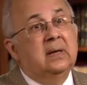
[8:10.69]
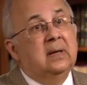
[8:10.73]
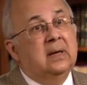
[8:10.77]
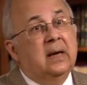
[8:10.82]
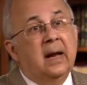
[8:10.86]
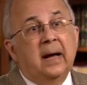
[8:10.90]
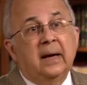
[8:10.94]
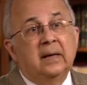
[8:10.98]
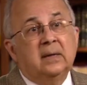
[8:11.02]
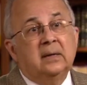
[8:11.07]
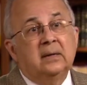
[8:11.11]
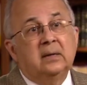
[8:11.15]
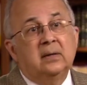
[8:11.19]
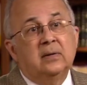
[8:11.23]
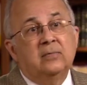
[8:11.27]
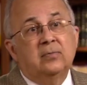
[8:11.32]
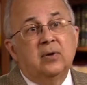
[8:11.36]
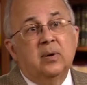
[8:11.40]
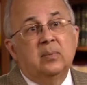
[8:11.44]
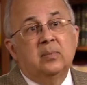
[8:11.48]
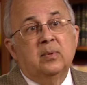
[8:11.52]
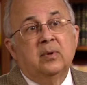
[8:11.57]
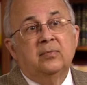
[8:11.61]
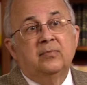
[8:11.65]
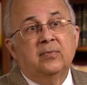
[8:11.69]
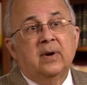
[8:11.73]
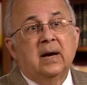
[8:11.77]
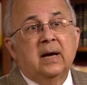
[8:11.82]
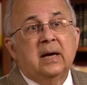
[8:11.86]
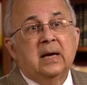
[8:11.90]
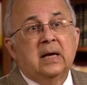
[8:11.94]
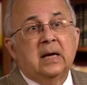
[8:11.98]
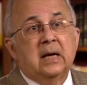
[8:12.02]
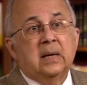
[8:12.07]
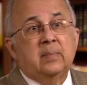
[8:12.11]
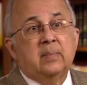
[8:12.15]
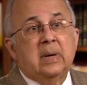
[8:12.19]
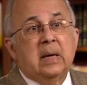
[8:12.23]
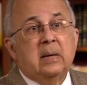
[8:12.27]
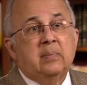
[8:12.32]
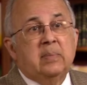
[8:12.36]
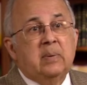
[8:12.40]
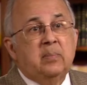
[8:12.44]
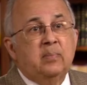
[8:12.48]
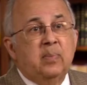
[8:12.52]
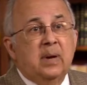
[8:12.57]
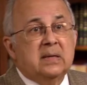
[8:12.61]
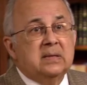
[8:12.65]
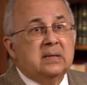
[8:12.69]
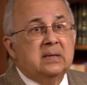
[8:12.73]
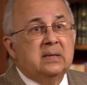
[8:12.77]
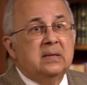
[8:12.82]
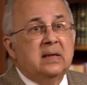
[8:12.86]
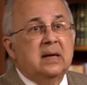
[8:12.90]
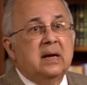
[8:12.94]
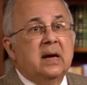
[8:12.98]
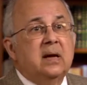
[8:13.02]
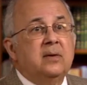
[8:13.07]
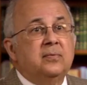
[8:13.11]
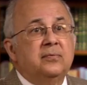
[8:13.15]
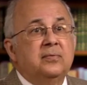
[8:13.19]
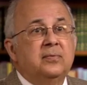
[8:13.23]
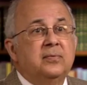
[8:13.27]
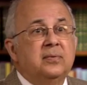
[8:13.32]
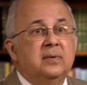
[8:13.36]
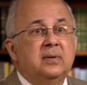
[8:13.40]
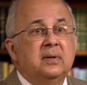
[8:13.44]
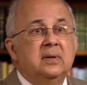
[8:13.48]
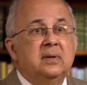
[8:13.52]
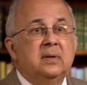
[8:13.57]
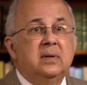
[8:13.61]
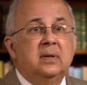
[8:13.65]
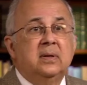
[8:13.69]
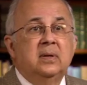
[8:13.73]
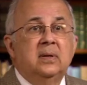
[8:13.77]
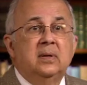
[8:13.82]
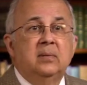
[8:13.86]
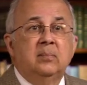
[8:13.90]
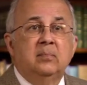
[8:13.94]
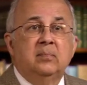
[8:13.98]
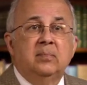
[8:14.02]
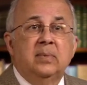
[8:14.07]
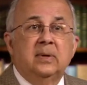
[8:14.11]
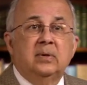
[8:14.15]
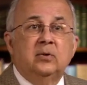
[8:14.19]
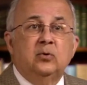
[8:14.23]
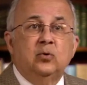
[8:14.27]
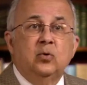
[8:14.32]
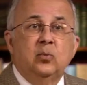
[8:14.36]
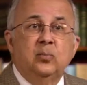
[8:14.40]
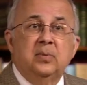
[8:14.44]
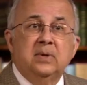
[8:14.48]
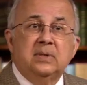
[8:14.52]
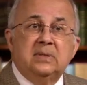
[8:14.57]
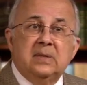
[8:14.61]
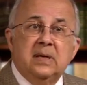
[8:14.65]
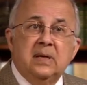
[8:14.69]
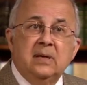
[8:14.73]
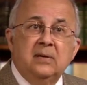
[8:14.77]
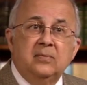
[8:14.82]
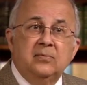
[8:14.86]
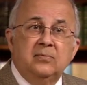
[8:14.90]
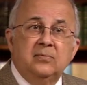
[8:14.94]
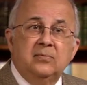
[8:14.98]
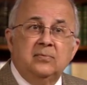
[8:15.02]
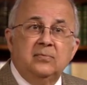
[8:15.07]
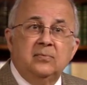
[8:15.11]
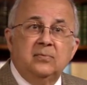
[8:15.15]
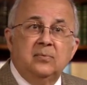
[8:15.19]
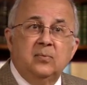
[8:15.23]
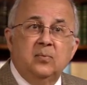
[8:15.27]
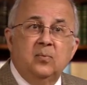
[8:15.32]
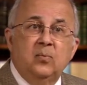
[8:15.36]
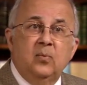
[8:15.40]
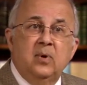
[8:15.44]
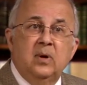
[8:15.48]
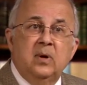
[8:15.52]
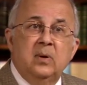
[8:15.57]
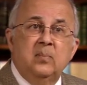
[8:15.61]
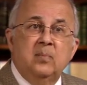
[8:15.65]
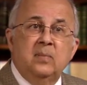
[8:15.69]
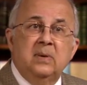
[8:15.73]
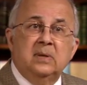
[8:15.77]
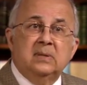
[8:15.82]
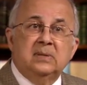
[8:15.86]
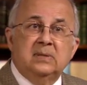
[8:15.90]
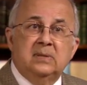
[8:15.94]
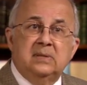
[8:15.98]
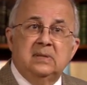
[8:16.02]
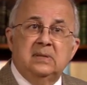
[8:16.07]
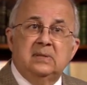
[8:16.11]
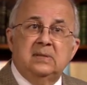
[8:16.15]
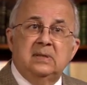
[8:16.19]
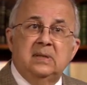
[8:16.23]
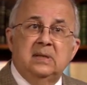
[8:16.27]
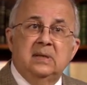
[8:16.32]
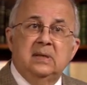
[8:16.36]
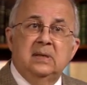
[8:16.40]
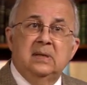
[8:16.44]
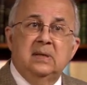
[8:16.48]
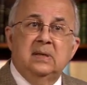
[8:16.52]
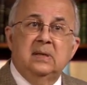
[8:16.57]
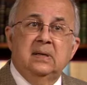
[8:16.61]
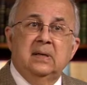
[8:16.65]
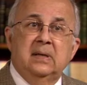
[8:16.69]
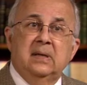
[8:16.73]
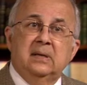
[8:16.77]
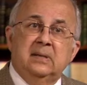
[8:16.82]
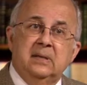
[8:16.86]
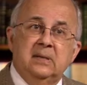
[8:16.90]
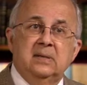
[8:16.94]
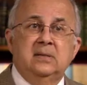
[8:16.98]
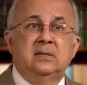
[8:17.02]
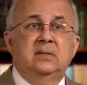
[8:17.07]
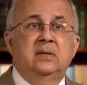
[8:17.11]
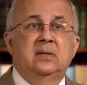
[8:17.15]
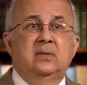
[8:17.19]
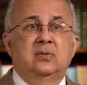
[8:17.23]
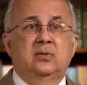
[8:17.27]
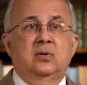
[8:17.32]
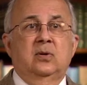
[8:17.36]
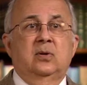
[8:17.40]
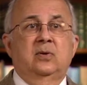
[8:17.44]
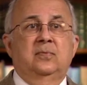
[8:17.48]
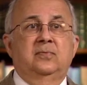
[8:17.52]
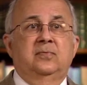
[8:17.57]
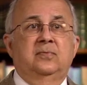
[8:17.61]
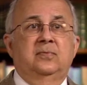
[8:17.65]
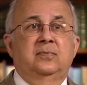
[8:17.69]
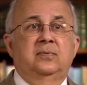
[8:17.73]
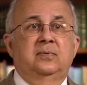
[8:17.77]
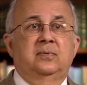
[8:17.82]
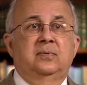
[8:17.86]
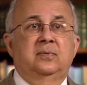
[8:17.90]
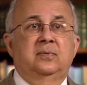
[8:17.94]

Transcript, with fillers: Light from the fire may be pleasant enough, but to be safe, one must stay a distance off.